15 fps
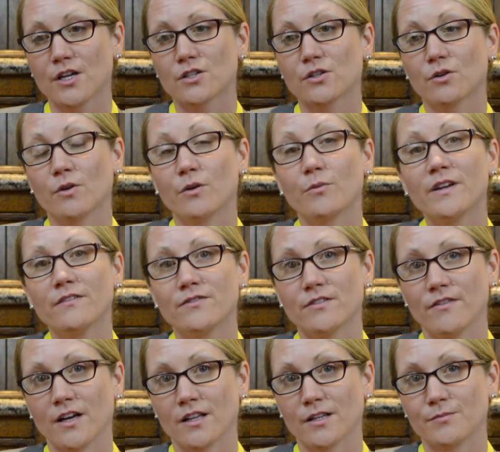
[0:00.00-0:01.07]
So what we've
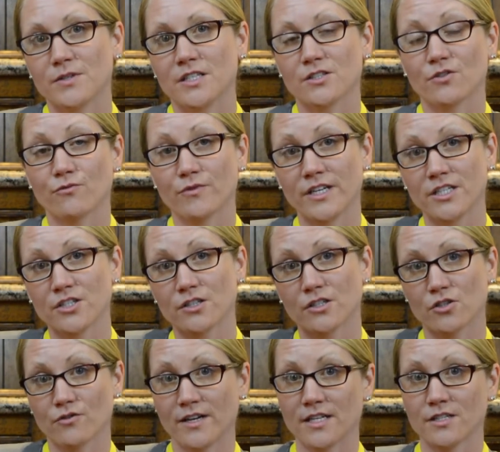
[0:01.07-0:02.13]
developed is a regional
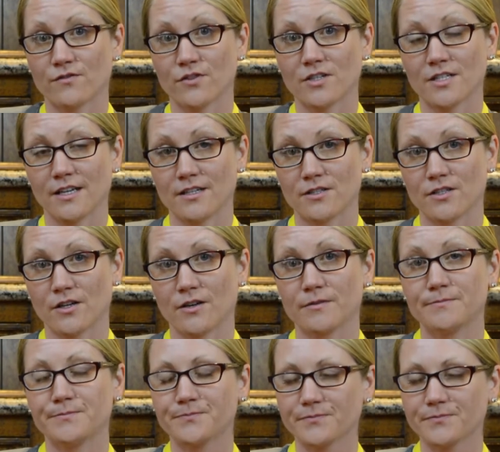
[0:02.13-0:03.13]
transfer center.